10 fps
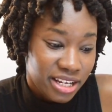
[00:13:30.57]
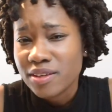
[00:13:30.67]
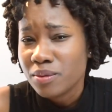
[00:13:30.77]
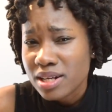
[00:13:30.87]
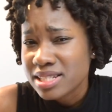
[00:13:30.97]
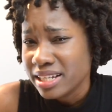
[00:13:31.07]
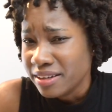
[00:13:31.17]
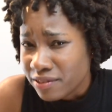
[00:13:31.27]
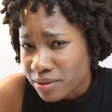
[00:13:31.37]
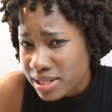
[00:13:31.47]
If you want to
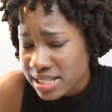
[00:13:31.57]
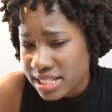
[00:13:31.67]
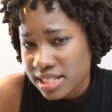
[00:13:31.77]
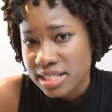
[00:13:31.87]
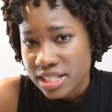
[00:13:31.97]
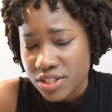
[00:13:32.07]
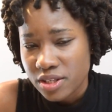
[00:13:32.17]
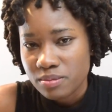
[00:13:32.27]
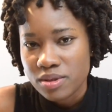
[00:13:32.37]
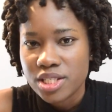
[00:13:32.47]
influence
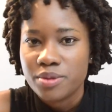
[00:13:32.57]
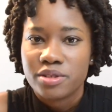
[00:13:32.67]
legislation but you